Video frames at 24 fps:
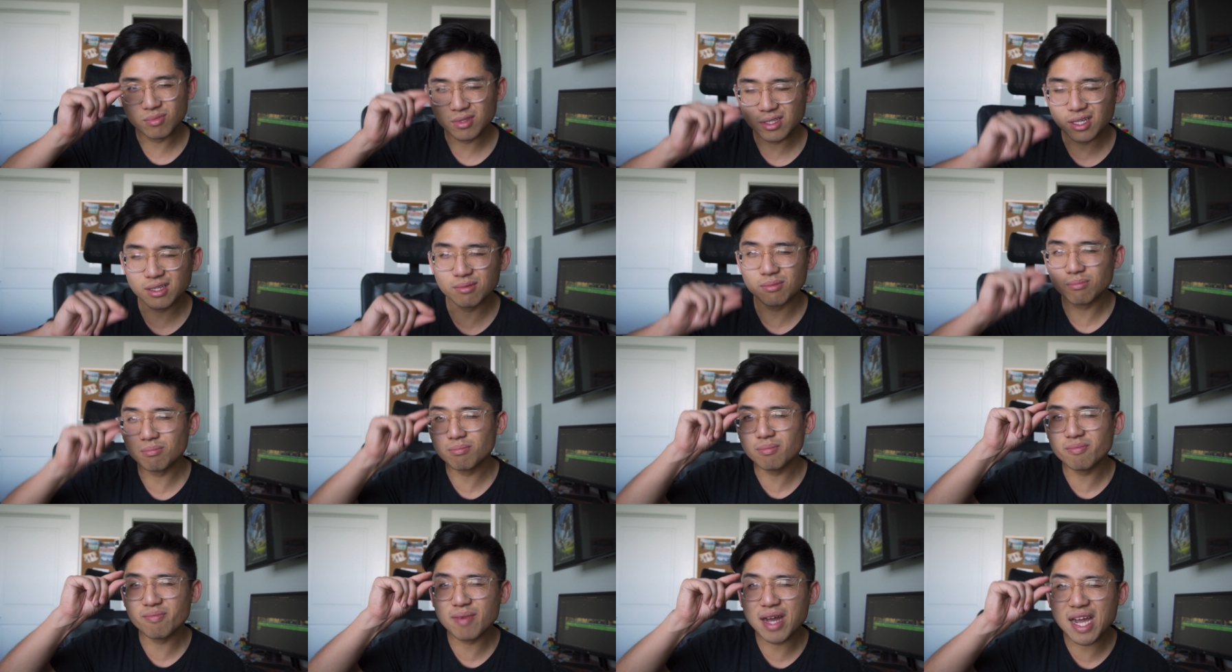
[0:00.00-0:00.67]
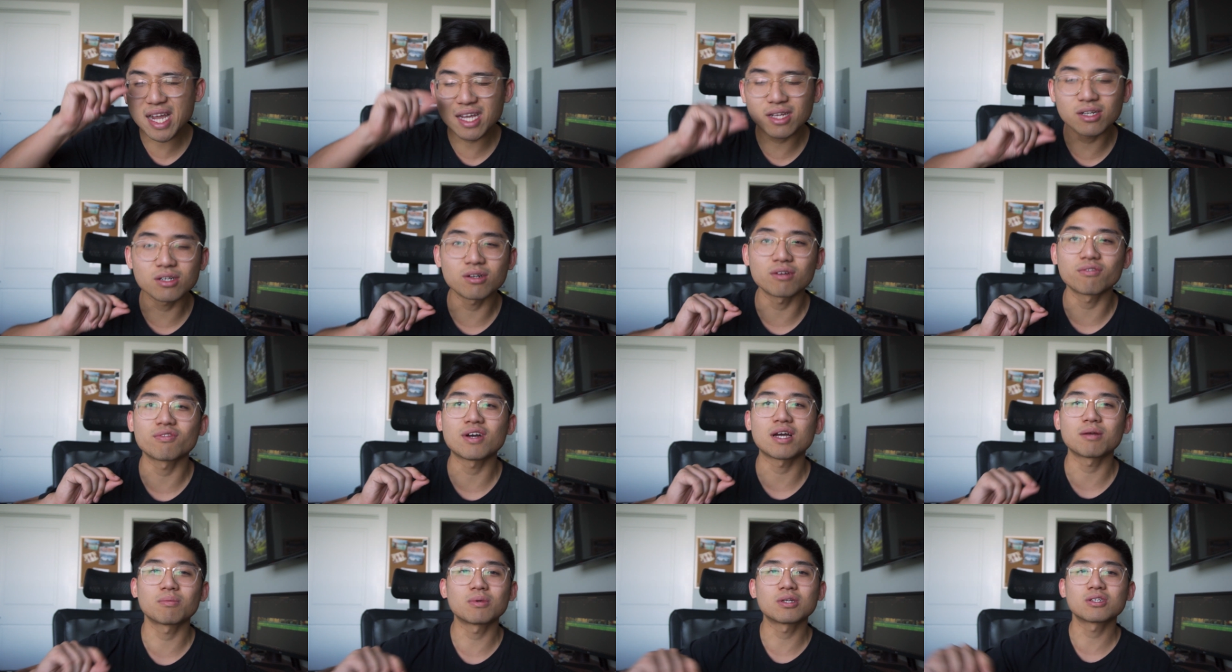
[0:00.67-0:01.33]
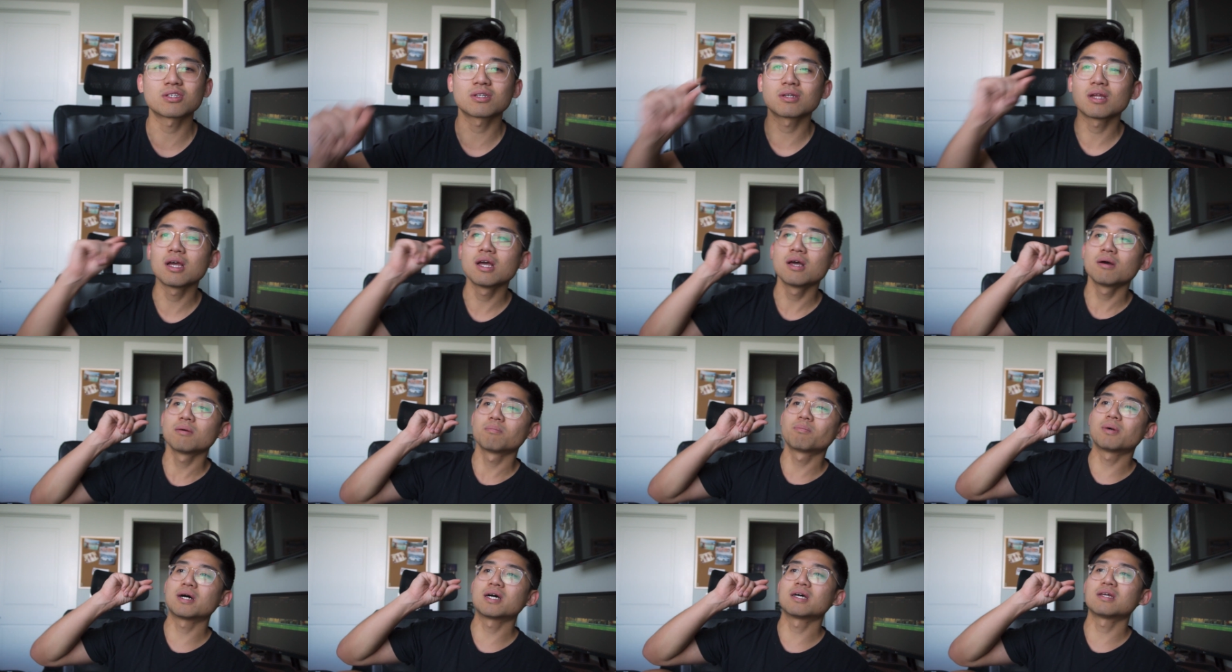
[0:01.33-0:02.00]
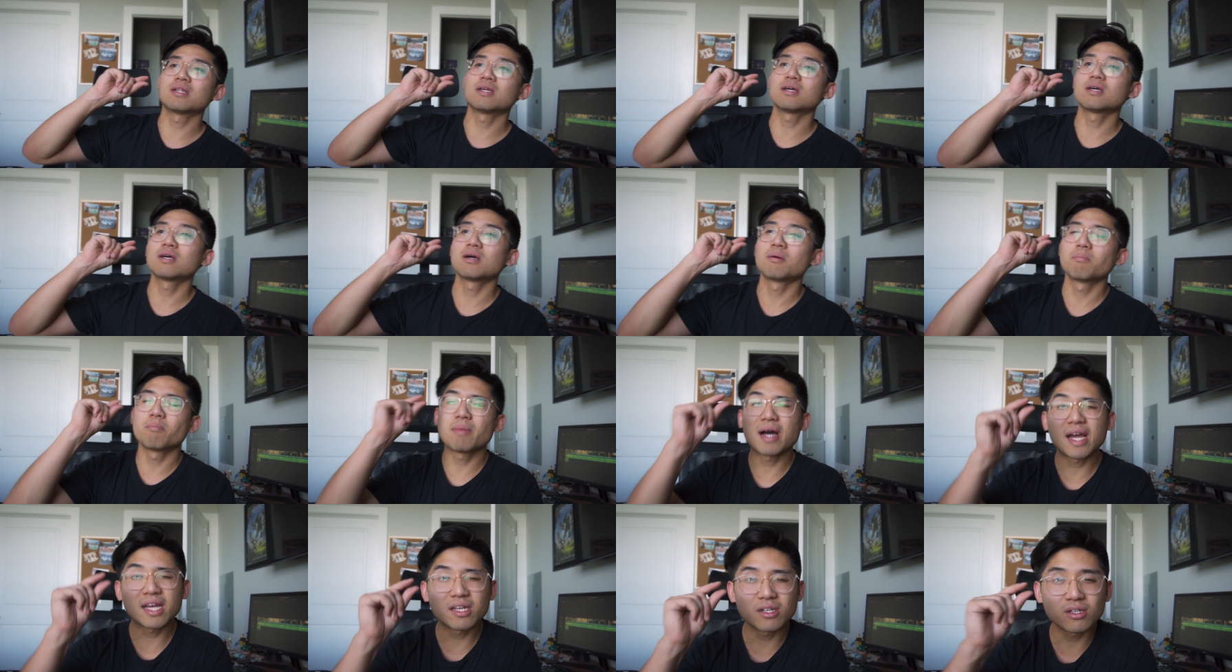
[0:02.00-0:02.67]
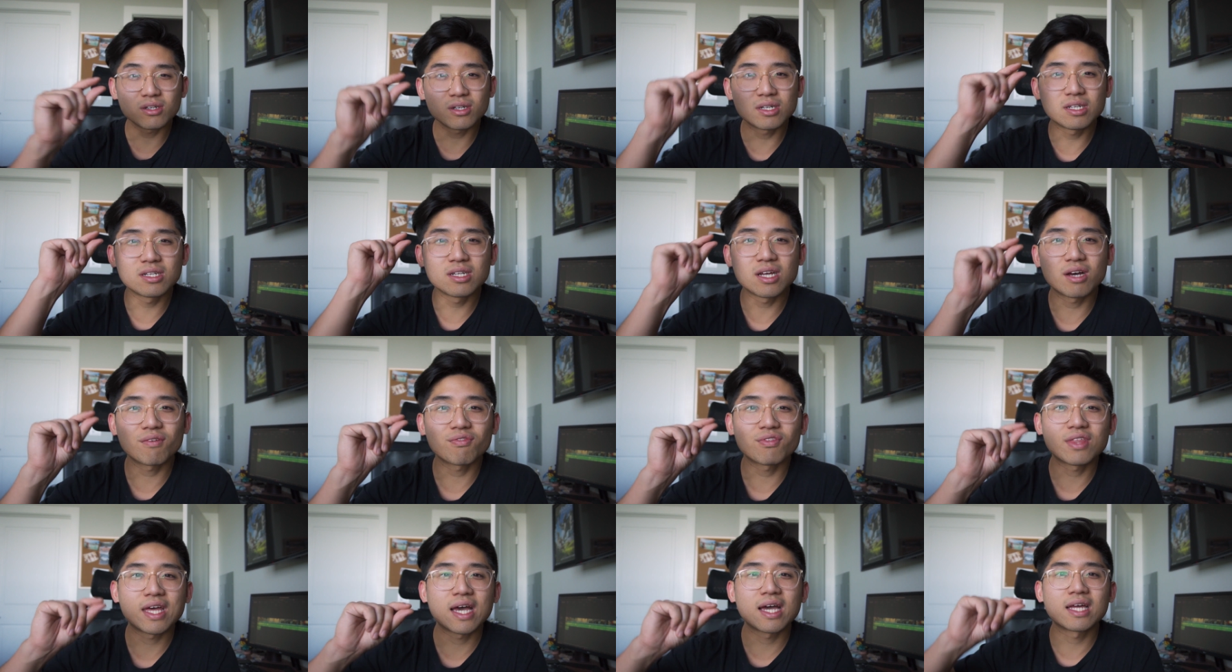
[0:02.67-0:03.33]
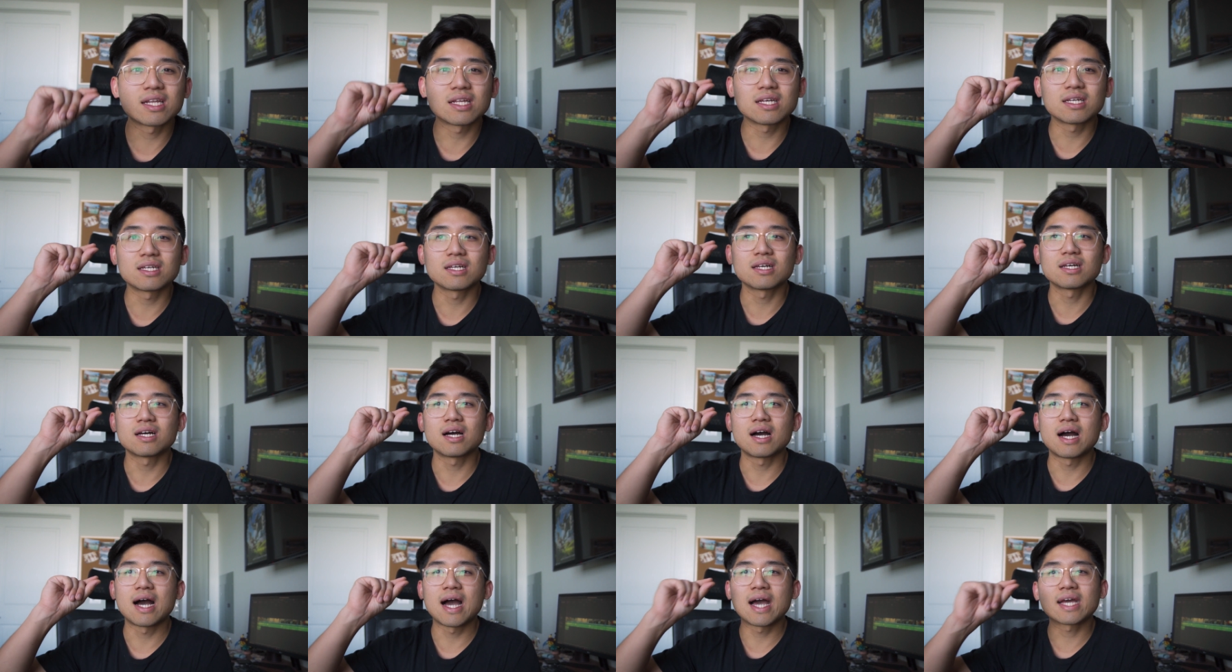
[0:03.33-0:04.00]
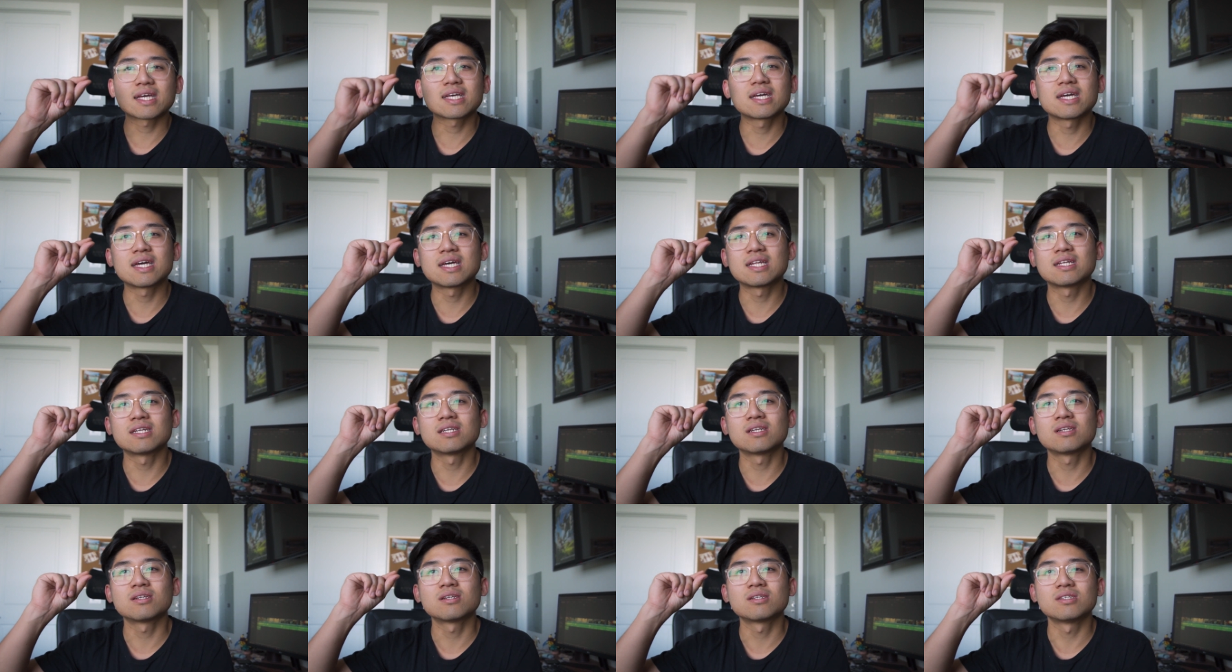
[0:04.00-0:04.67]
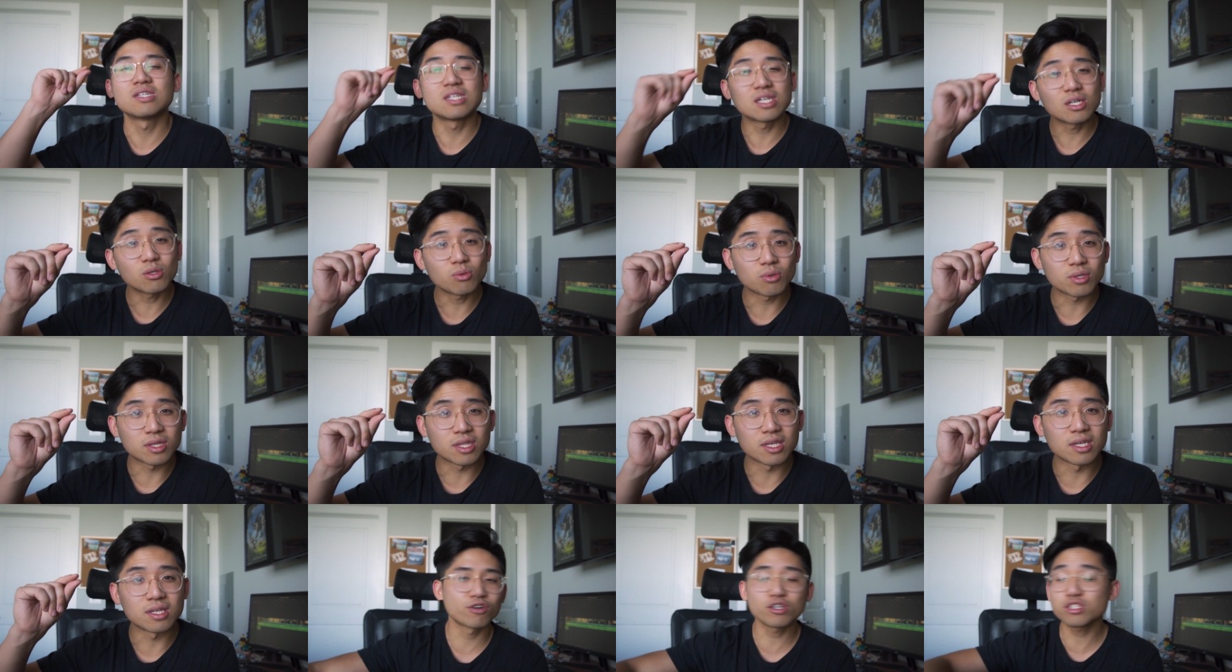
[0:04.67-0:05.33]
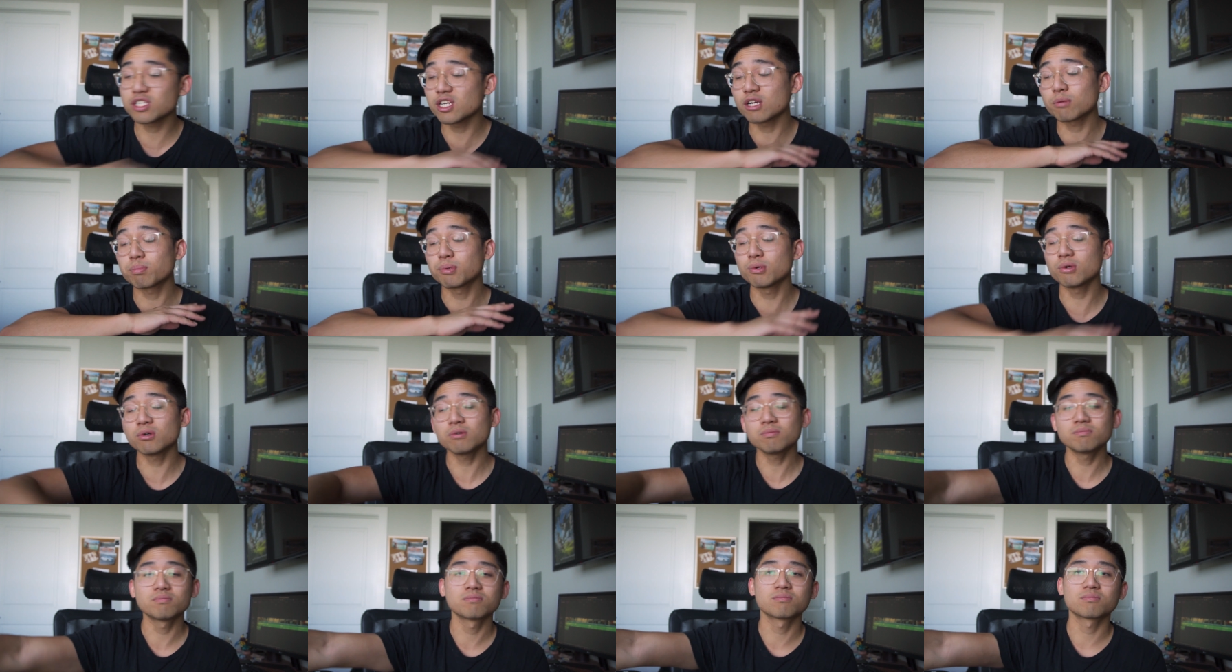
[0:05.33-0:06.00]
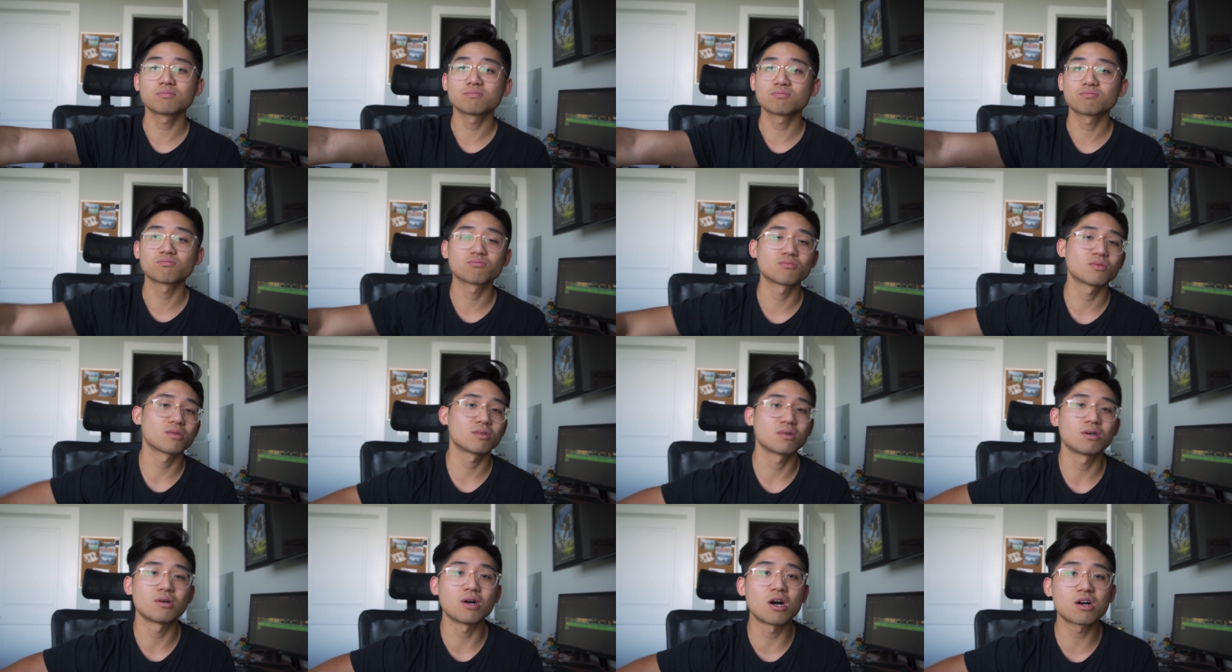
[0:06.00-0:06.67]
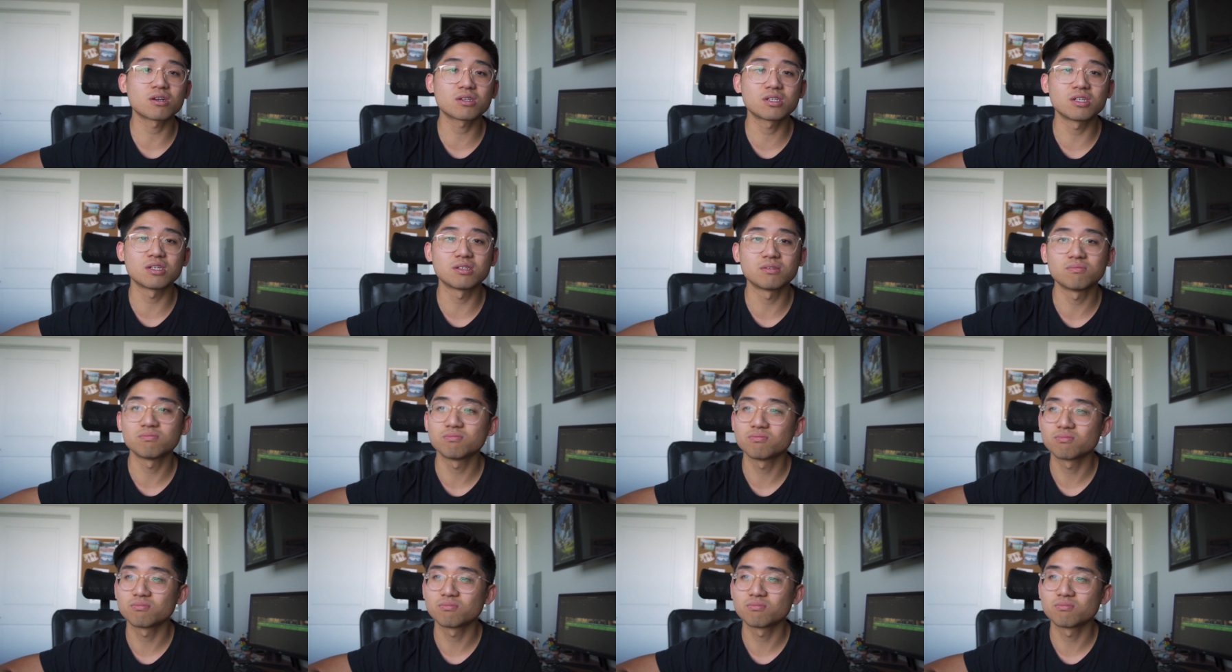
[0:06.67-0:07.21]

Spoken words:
a minor vibration, but minor enough that I can deal with it. First gear pull, all good,